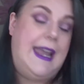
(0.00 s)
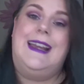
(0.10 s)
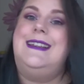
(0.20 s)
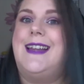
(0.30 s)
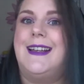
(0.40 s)

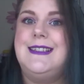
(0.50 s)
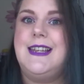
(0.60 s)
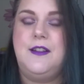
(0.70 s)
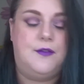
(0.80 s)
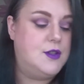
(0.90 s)
In
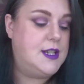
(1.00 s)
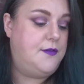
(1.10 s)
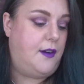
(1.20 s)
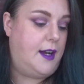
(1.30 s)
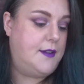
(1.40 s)

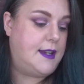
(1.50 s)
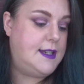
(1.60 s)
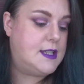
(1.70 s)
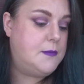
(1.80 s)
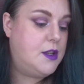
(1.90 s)
1945,
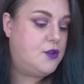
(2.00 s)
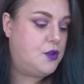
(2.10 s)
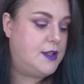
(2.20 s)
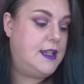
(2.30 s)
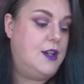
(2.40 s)
Elizabeth
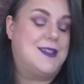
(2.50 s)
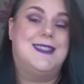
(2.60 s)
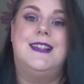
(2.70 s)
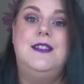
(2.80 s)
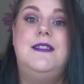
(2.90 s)
joined the
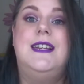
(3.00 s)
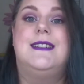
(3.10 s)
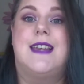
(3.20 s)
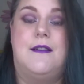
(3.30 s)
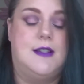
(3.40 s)
Auxiliary
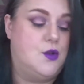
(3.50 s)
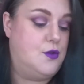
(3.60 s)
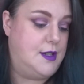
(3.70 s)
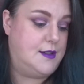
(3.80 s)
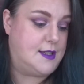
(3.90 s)

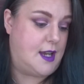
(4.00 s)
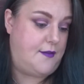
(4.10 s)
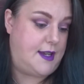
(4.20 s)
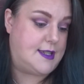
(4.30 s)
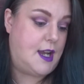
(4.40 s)
Territorial
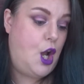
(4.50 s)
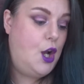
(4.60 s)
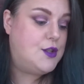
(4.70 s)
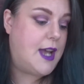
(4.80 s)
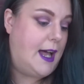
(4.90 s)
Service
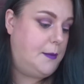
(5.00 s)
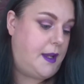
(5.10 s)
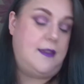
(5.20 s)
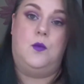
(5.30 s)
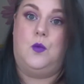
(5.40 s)
to help
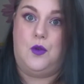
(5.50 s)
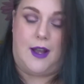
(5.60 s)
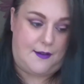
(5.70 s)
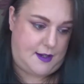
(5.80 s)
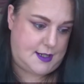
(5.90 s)
in the war
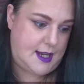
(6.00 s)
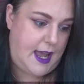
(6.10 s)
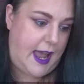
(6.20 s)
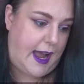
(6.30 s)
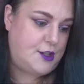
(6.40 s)
effort,
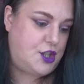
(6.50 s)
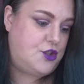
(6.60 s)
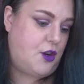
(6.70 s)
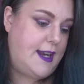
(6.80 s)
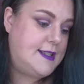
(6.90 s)
and she
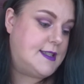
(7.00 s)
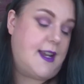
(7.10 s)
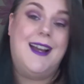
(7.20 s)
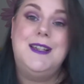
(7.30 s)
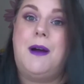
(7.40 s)
trained
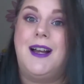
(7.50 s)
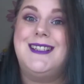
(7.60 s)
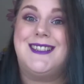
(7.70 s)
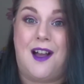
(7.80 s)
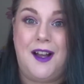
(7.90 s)
side by
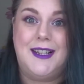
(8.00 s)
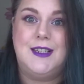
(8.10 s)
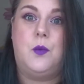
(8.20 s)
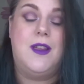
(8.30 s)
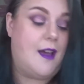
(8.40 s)
side
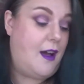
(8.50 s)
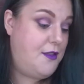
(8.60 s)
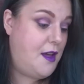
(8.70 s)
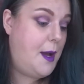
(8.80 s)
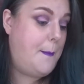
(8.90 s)
with
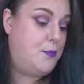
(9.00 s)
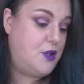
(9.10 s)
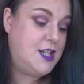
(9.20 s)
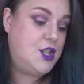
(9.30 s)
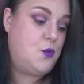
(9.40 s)
other
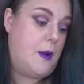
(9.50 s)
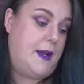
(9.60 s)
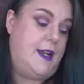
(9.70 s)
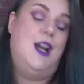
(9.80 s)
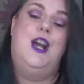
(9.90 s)
British
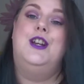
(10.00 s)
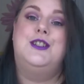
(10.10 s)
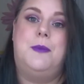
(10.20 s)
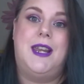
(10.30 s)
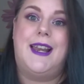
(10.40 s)
women
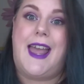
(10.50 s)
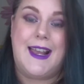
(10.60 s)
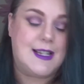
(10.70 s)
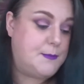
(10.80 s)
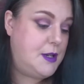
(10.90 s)
to be an
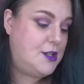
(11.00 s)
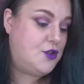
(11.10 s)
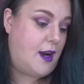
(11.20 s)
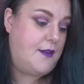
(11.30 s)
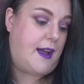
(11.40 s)
expert
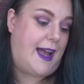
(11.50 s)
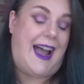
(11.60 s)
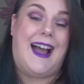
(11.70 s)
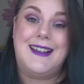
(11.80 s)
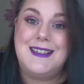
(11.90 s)
driver
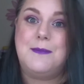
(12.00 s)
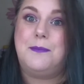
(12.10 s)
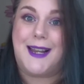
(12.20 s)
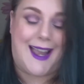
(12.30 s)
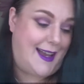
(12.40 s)
and
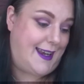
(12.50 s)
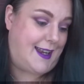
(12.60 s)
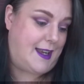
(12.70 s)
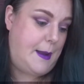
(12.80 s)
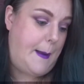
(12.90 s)
mechanic.